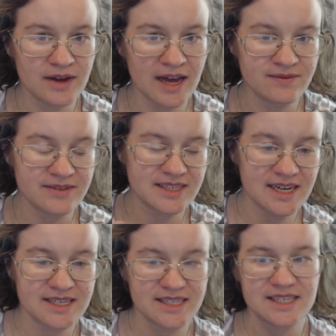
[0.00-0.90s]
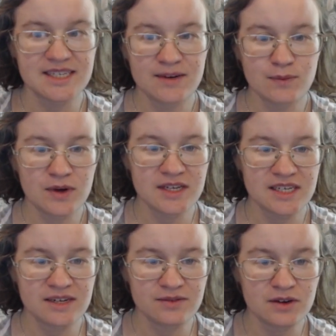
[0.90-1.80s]
emphasizing certain
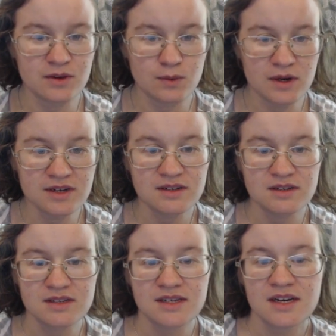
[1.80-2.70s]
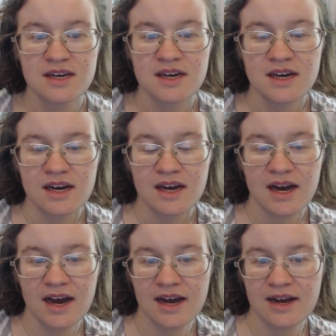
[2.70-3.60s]
words over other ones?
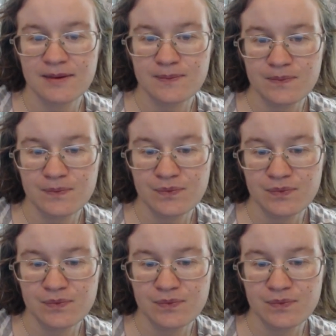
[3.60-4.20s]
Um,